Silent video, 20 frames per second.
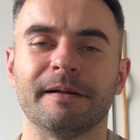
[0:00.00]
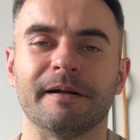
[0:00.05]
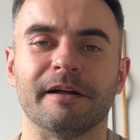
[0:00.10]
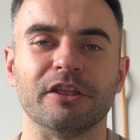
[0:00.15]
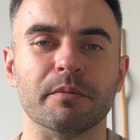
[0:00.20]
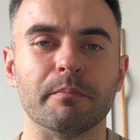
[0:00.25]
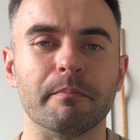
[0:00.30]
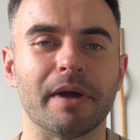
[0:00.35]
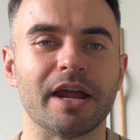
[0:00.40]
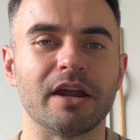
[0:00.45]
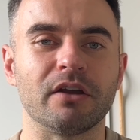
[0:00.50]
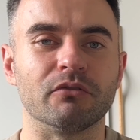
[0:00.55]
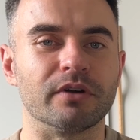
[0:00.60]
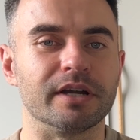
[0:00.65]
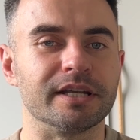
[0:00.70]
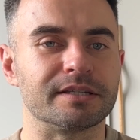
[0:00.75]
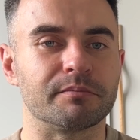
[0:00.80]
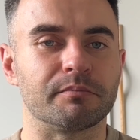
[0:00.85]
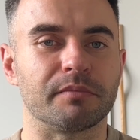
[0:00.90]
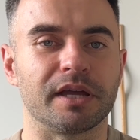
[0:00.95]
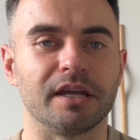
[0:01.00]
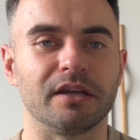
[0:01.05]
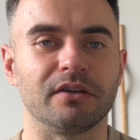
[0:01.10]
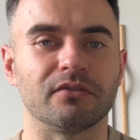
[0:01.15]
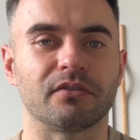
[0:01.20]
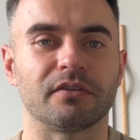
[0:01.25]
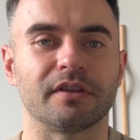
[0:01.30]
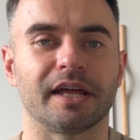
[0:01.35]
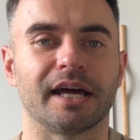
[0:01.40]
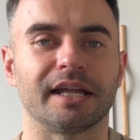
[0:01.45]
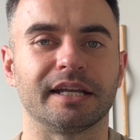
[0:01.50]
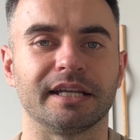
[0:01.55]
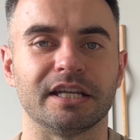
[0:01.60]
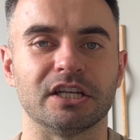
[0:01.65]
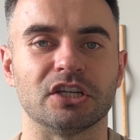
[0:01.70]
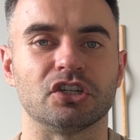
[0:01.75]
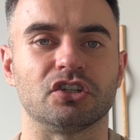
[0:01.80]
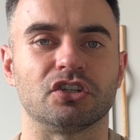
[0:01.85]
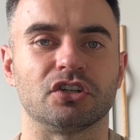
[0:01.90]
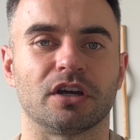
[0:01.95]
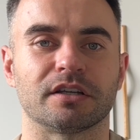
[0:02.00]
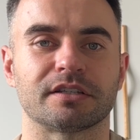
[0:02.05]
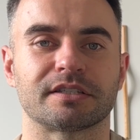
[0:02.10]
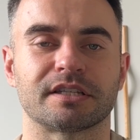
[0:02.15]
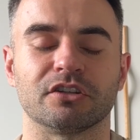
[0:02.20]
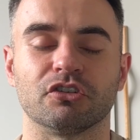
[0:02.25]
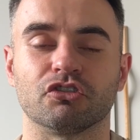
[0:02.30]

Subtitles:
And the main reason being for that is just